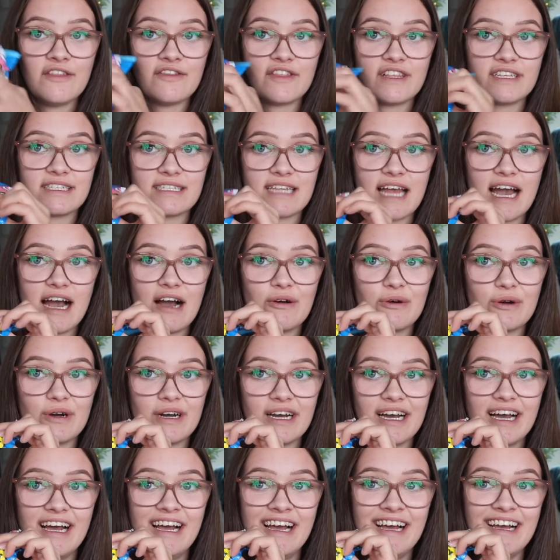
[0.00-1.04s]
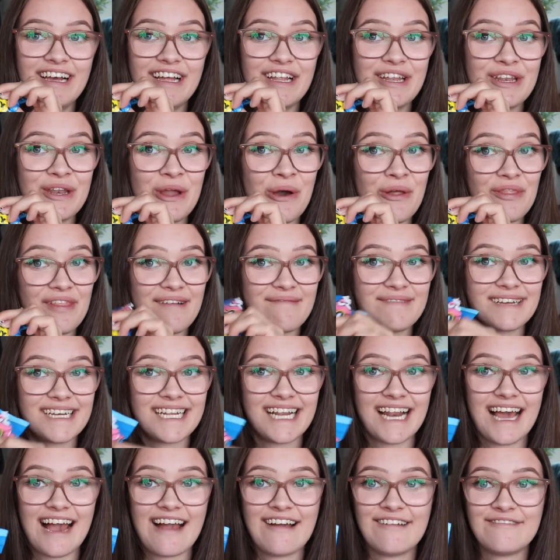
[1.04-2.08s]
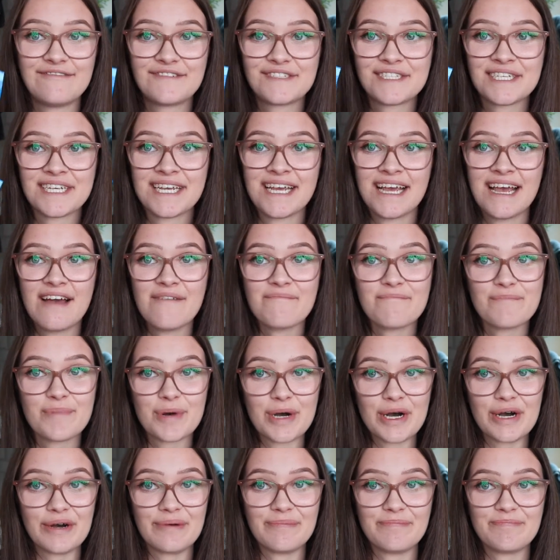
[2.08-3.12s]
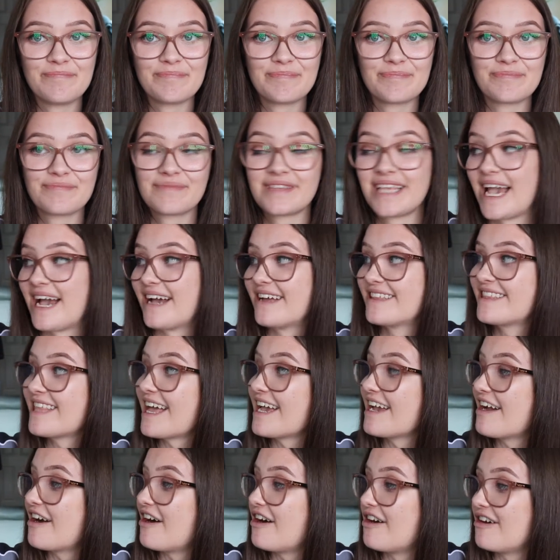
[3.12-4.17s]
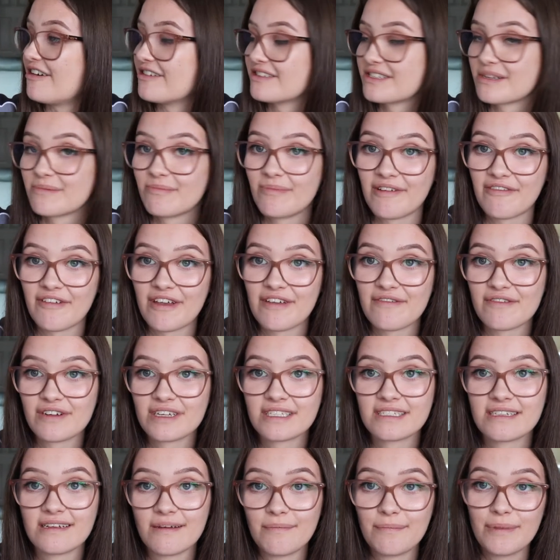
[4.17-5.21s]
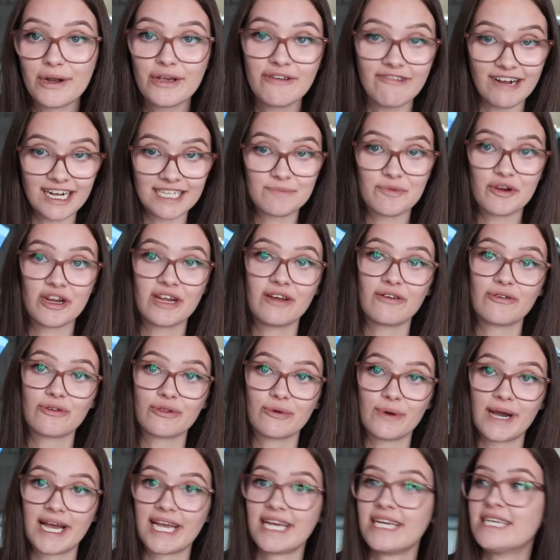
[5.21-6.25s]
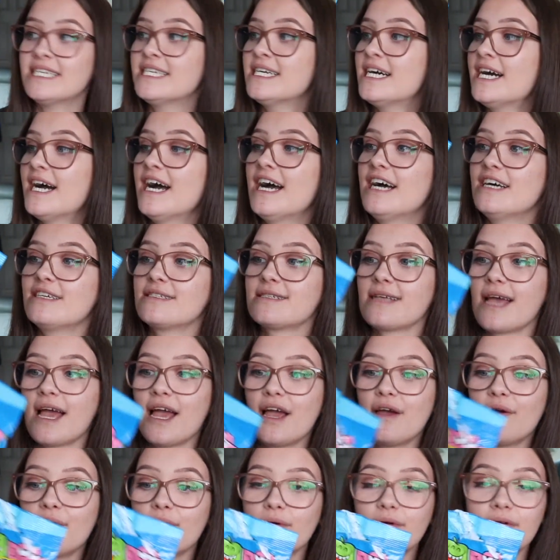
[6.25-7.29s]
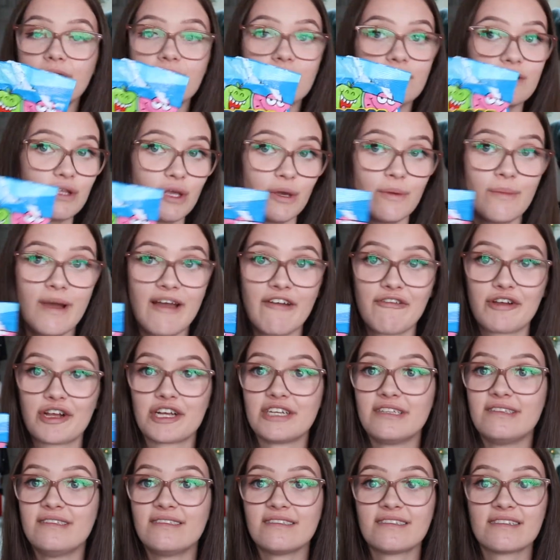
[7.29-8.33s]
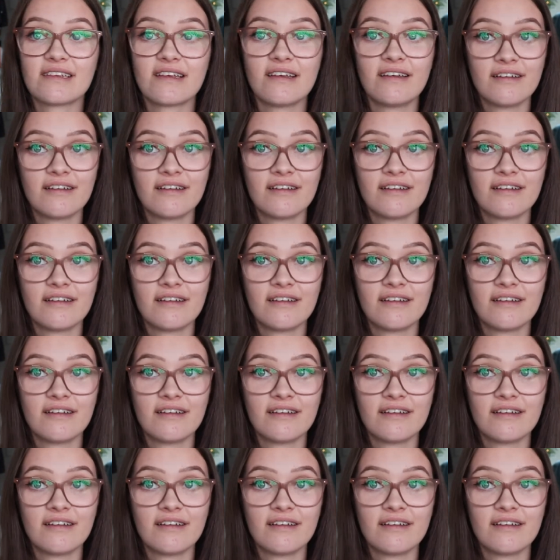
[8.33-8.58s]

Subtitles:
There's now not that many left, but yeah, they are some of my favourites. Blue raspberry all the way. So you Americans,